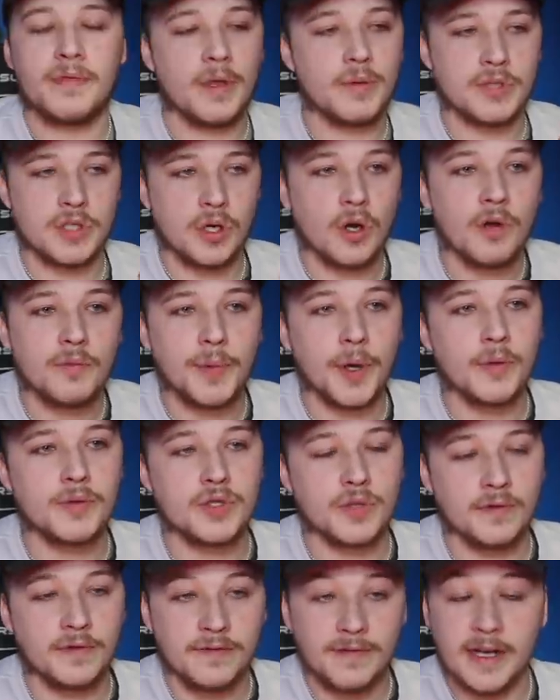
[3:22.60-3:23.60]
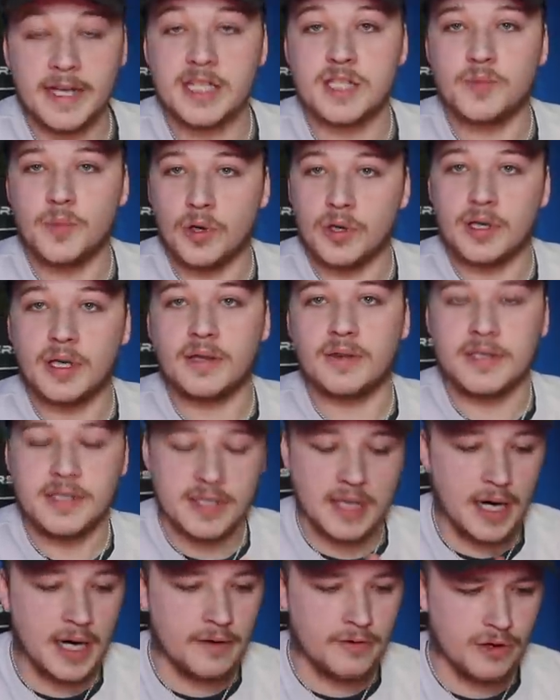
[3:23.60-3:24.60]
There was a lot of posts on Facebook in this
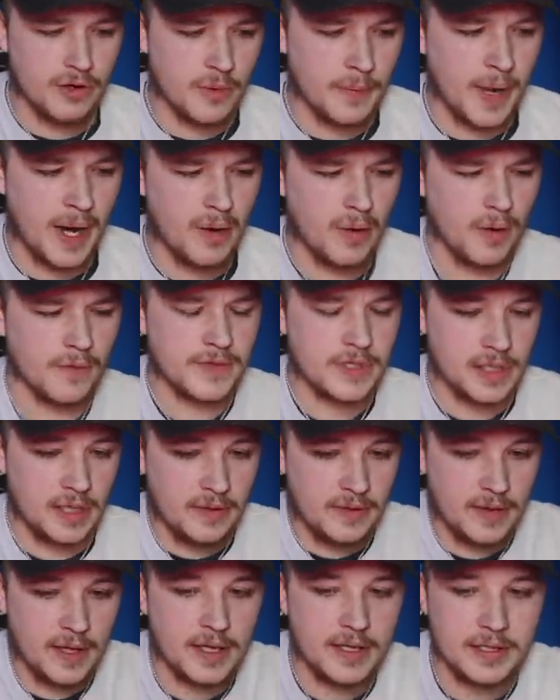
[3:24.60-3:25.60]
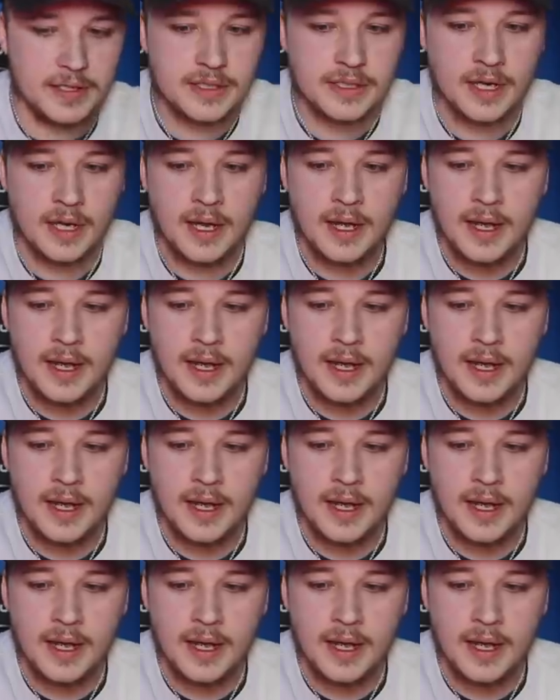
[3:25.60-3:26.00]
area about obviously this